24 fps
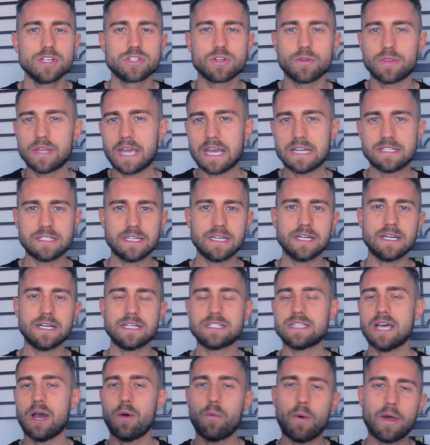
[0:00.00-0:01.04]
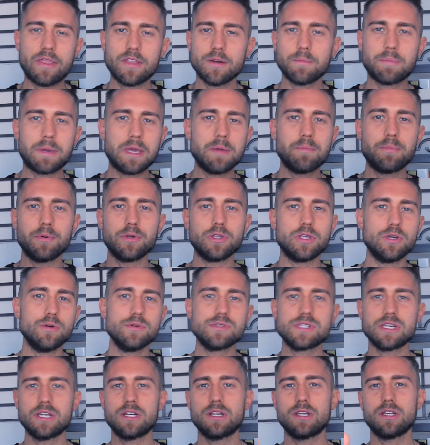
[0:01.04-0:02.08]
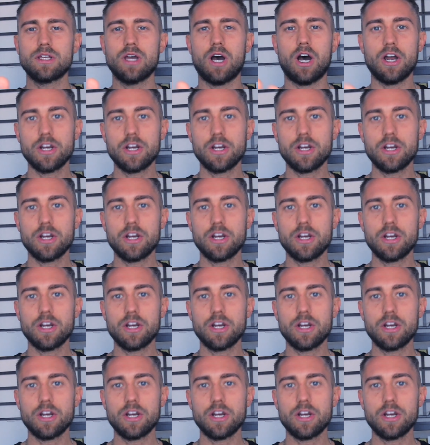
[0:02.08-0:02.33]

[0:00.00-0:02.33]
So the idea is that whether people use it